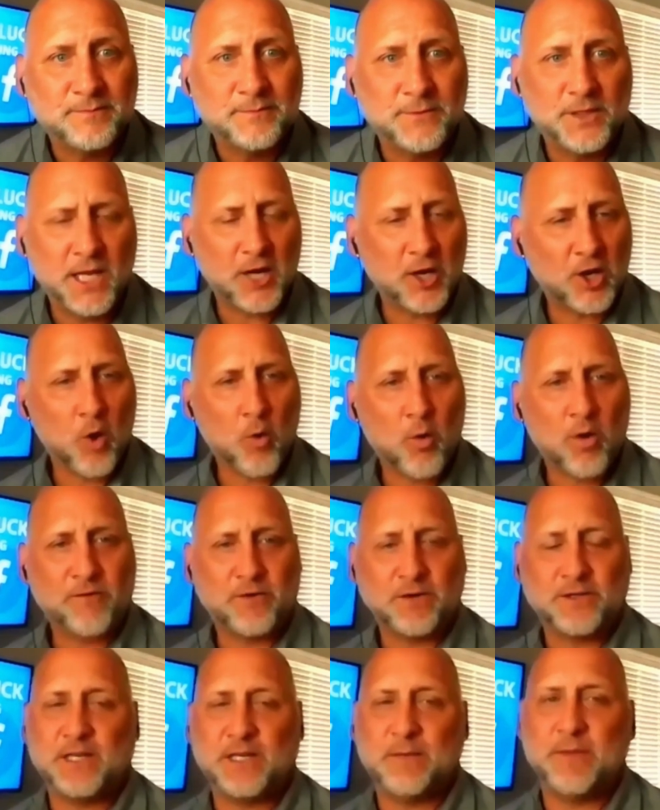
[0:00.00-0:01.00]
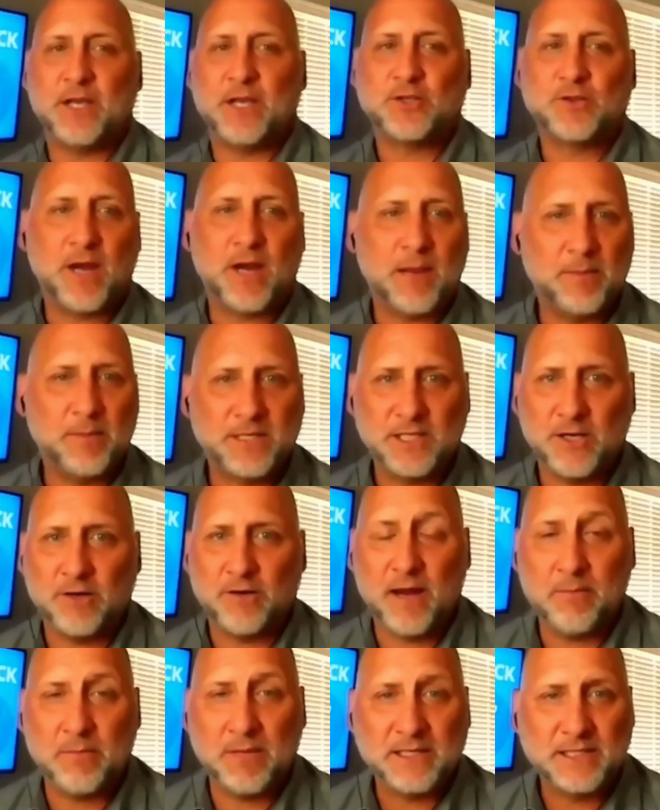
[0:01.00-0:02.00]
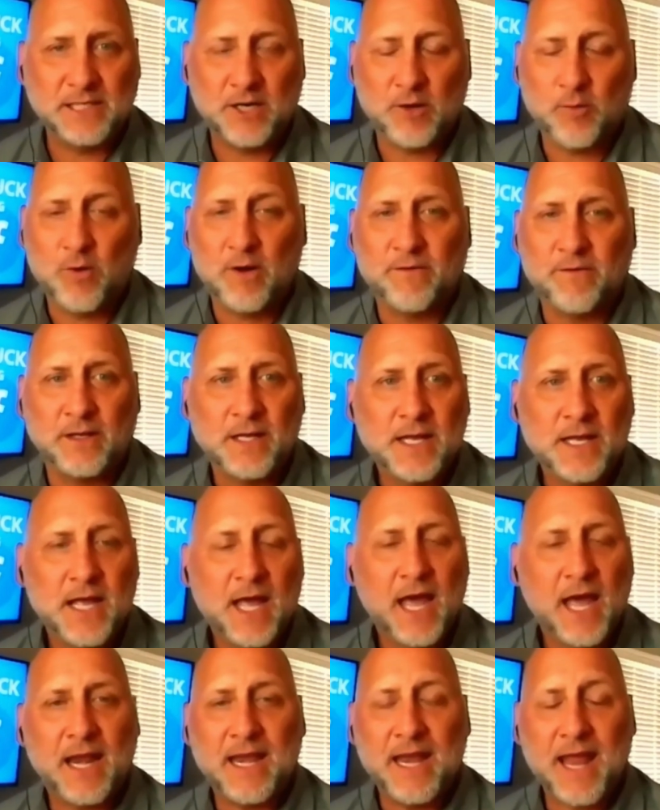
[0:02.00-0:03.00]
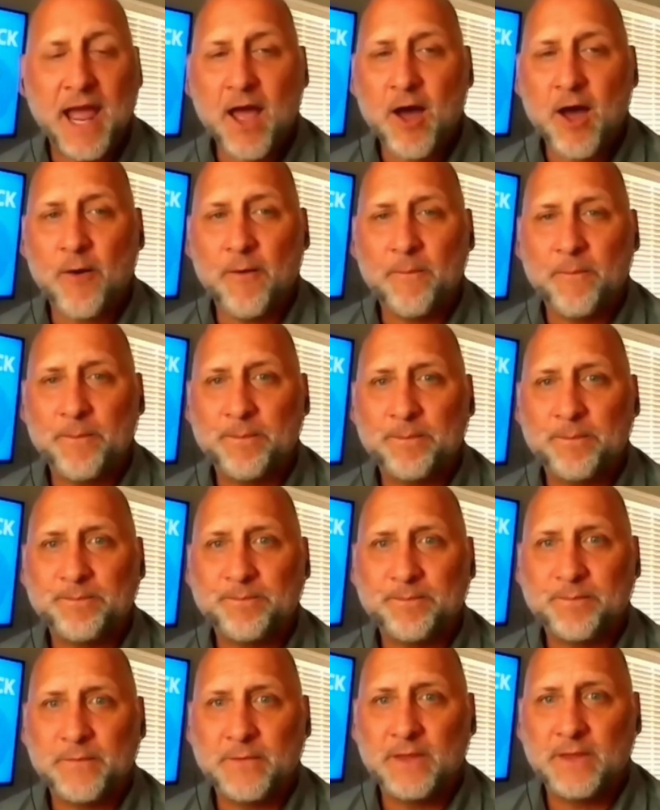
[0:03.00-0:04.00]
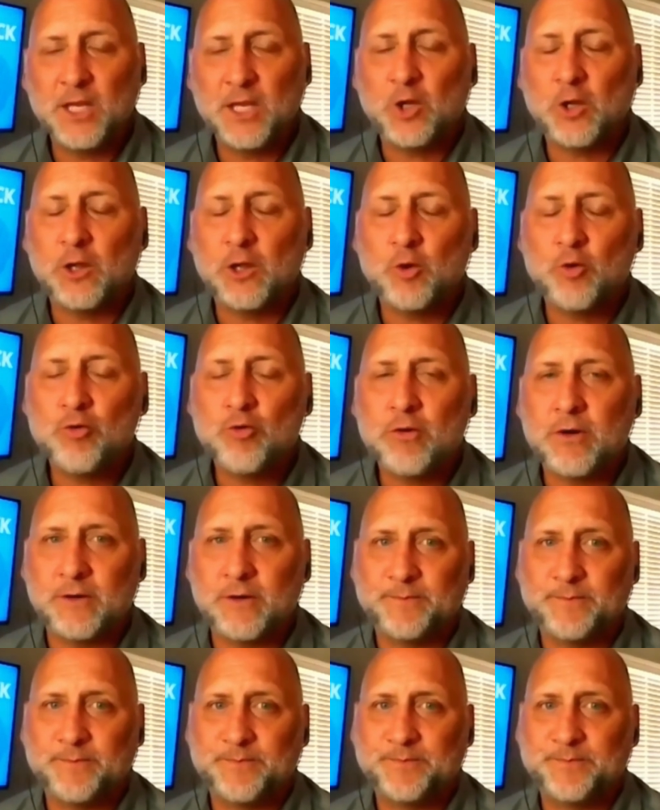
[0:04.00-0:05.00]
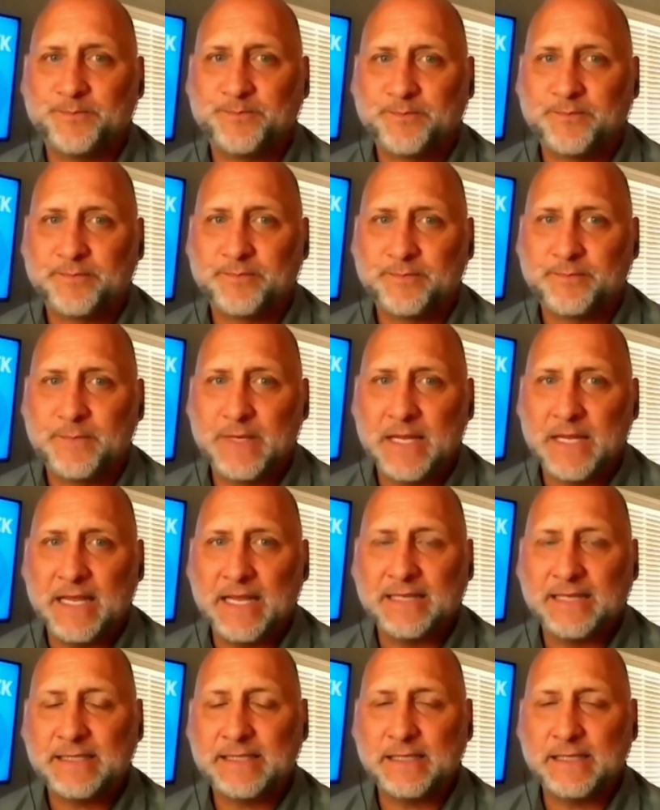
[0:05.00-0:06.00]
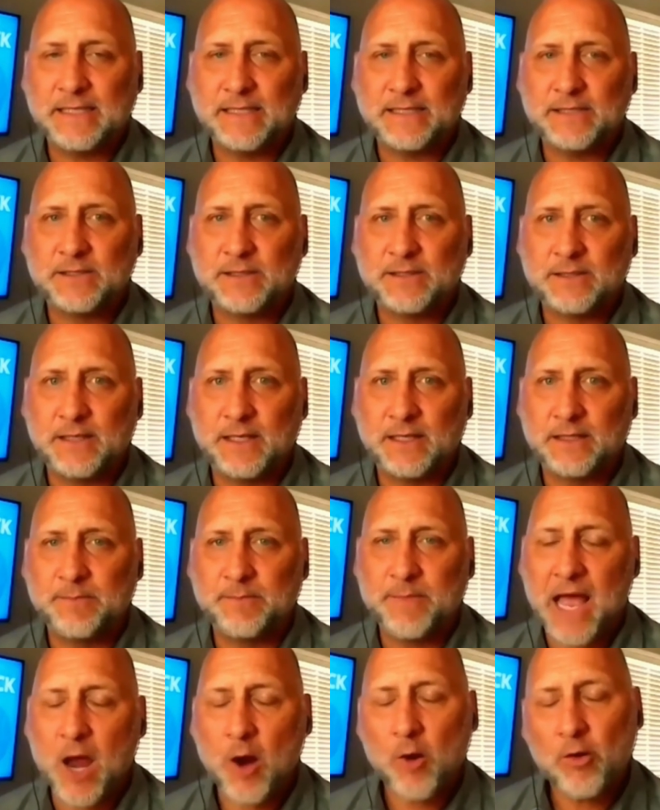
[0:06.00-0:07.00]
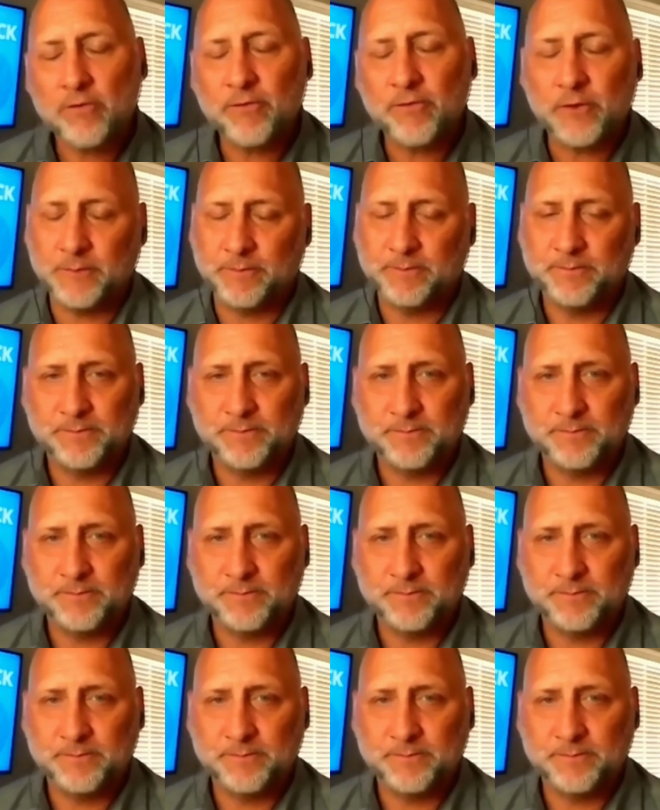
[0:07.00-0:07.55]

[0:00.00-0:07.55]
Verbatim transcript: you got to go work for CBS or ABC or NBC or whatever. And now the allure isn't as powerful.